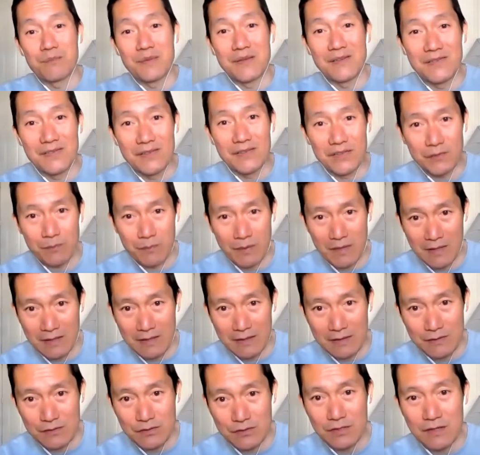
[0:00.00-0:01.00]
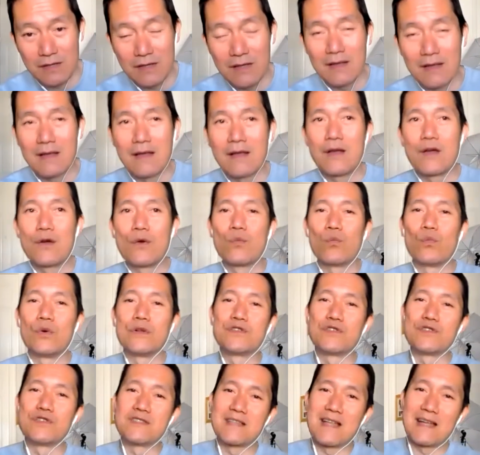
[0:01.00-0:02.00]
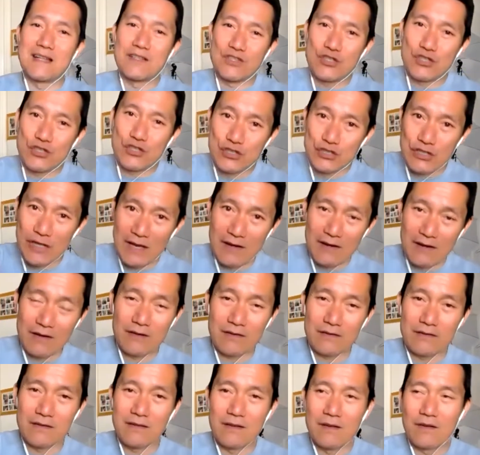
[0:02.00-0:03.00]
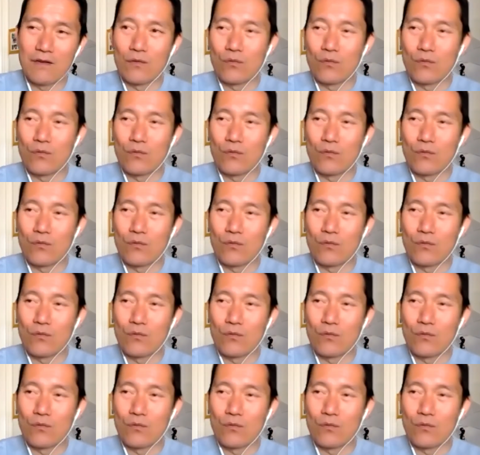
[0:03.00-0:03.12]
business page, which is then shared.